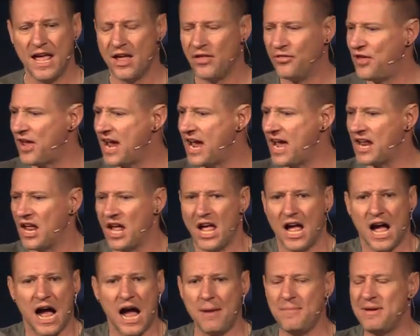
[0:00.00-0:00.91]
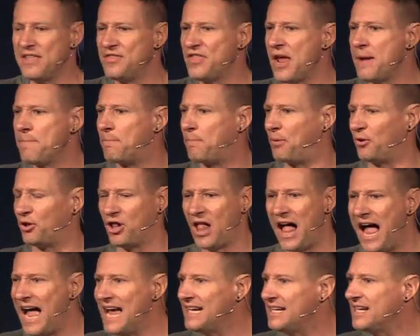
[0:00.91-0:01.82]
They
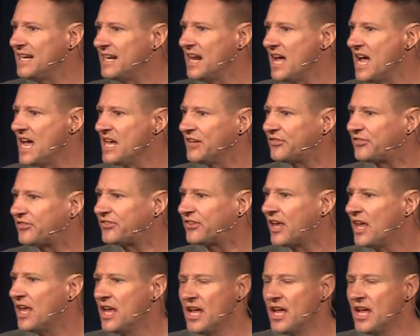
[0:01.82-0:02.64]
blinded us.